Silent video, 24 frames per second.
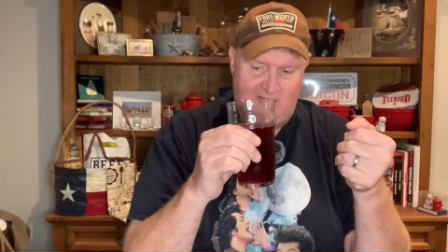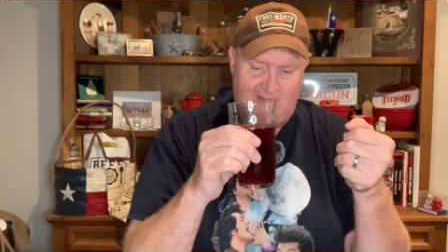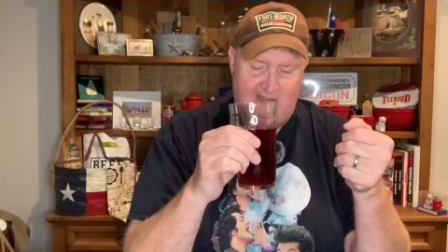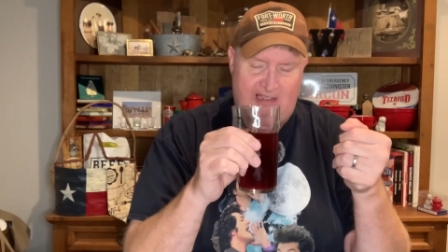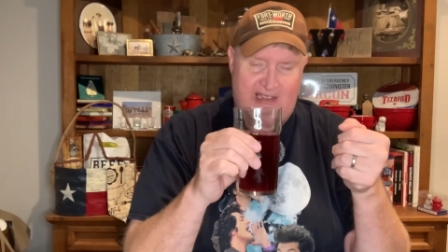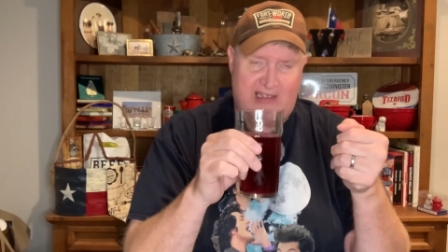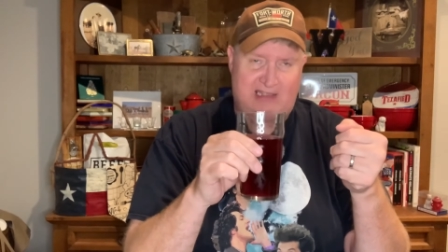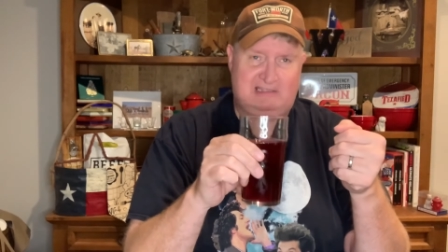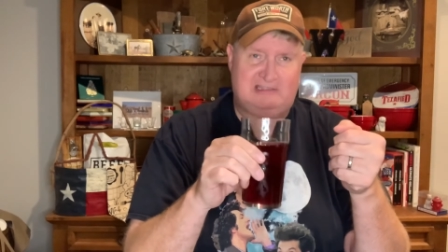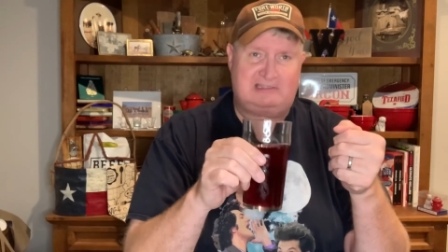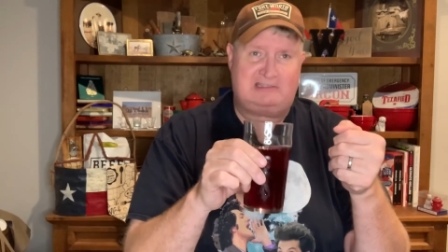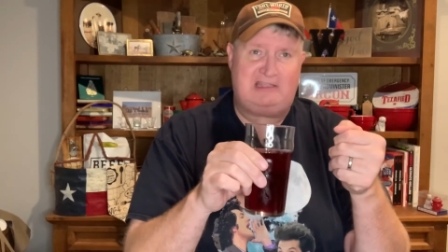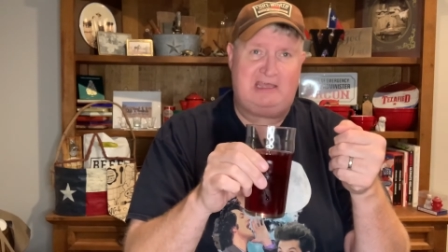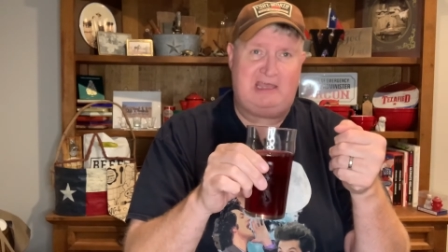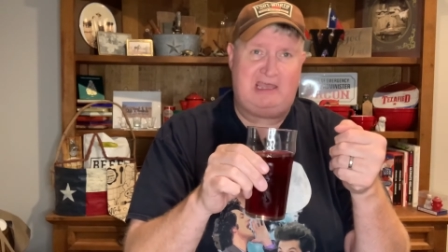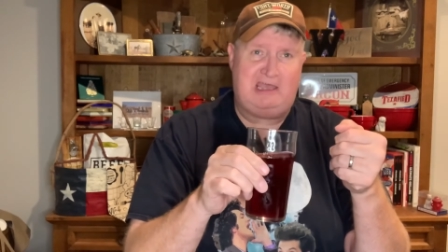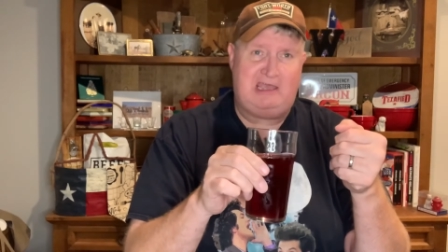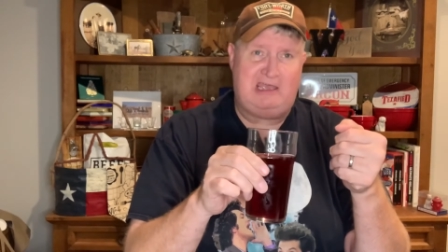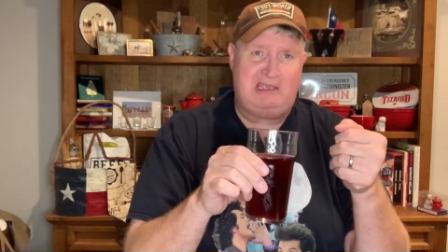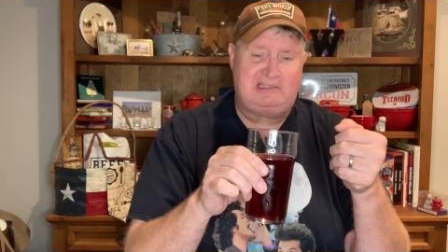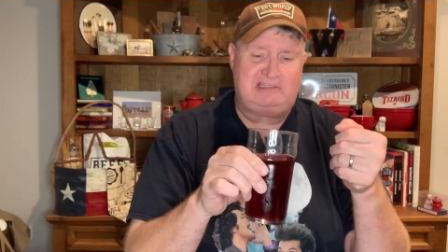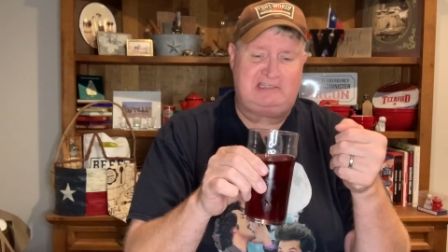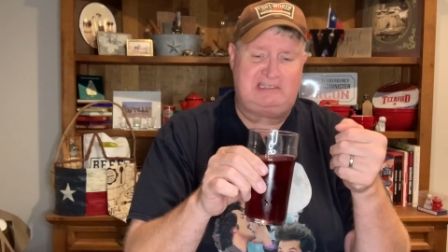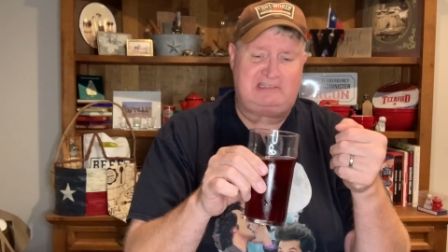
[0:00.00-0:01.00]
It's
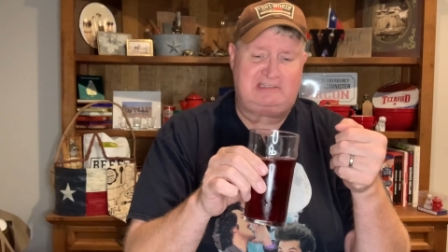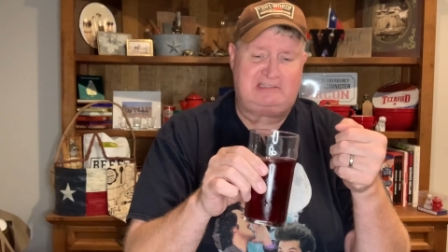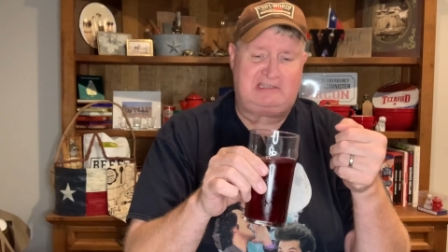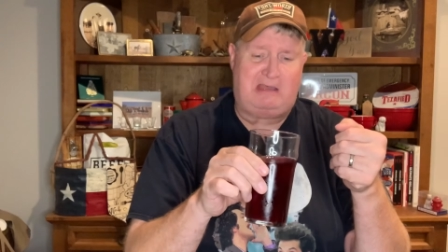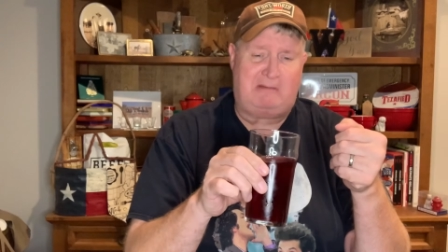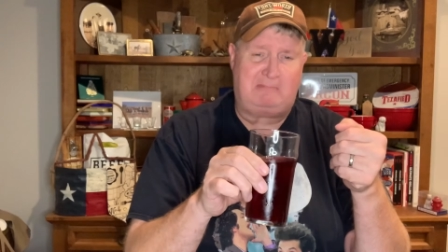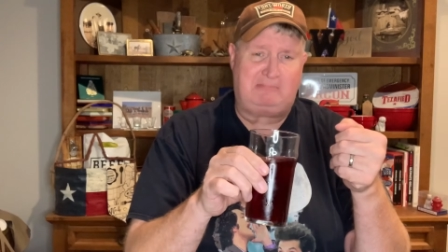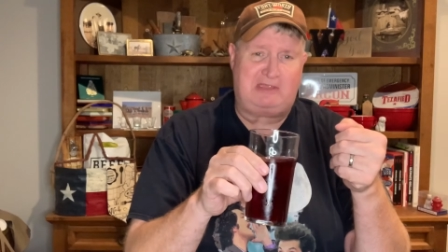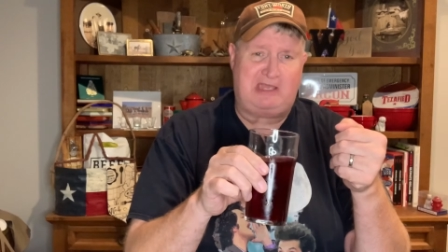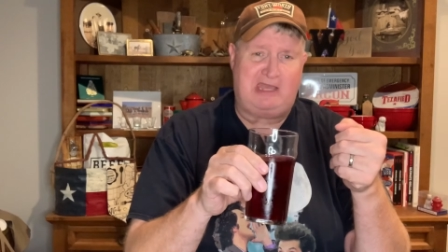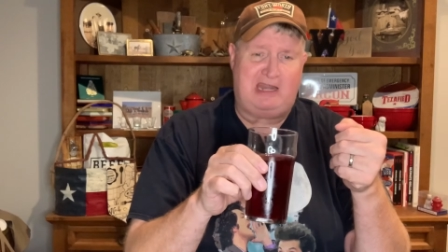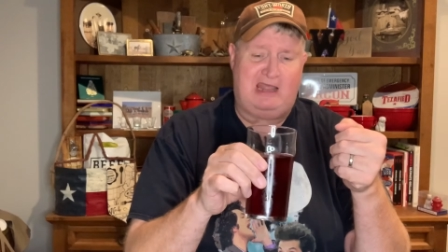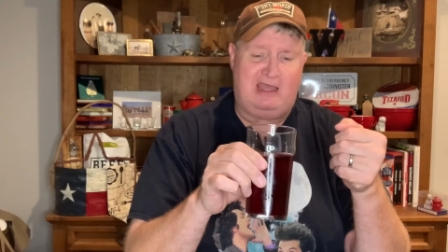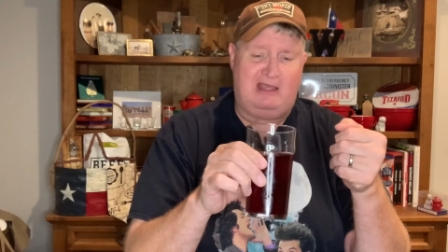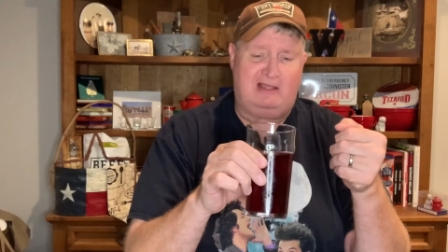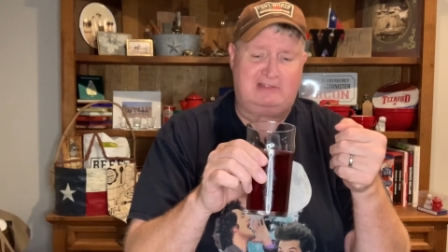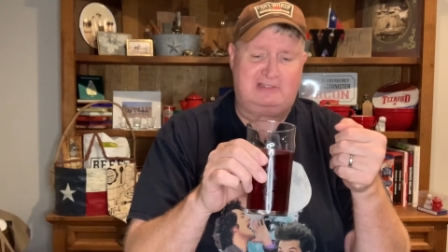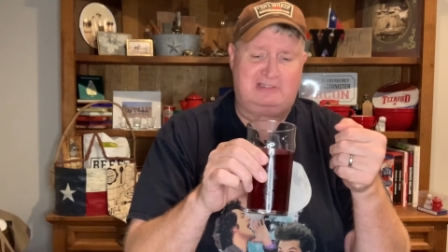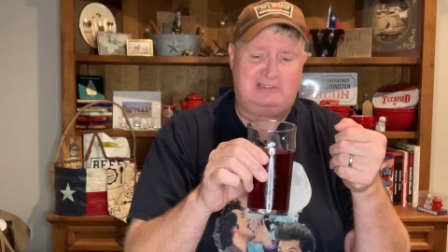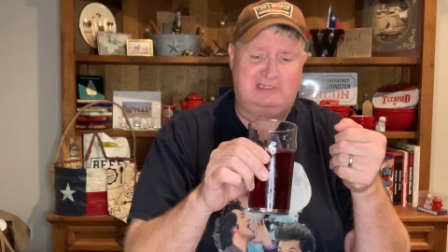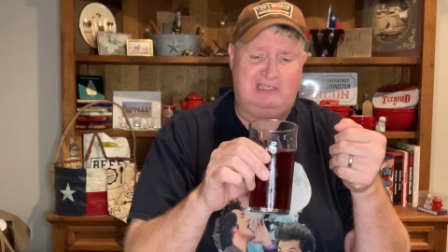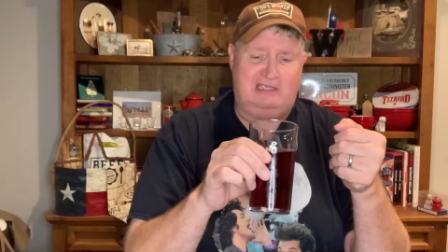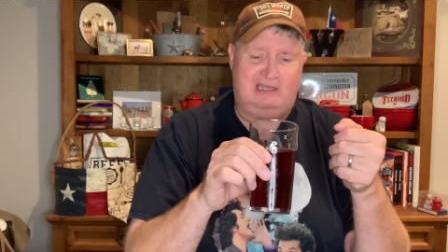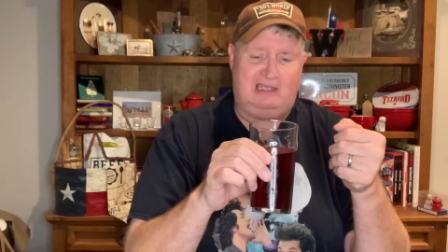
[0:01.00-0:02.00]
this. It's something else,
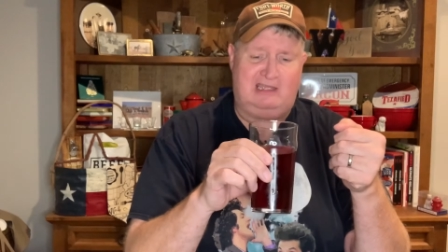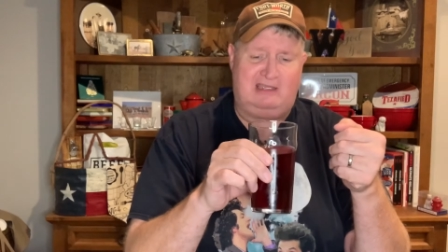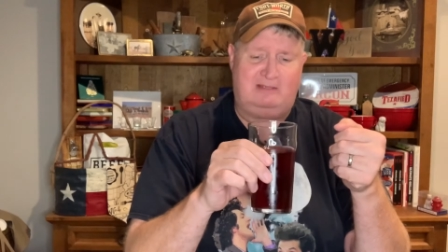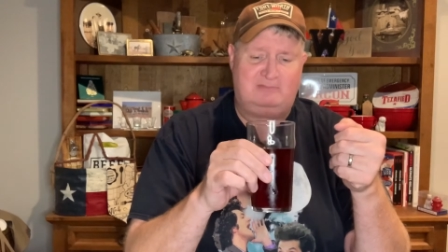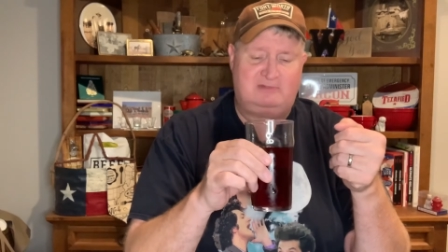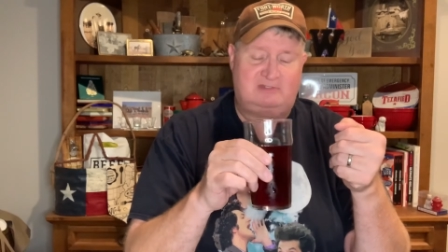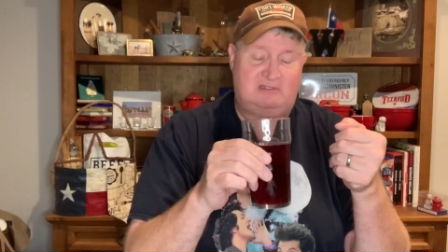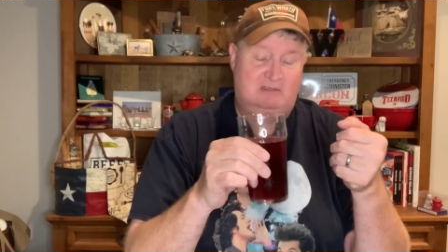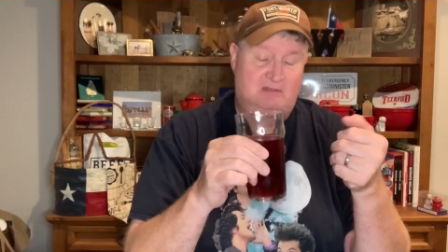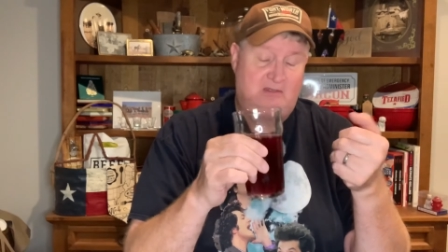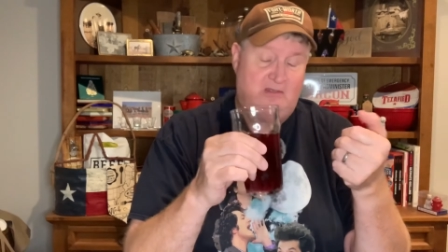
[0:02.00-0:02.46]
James.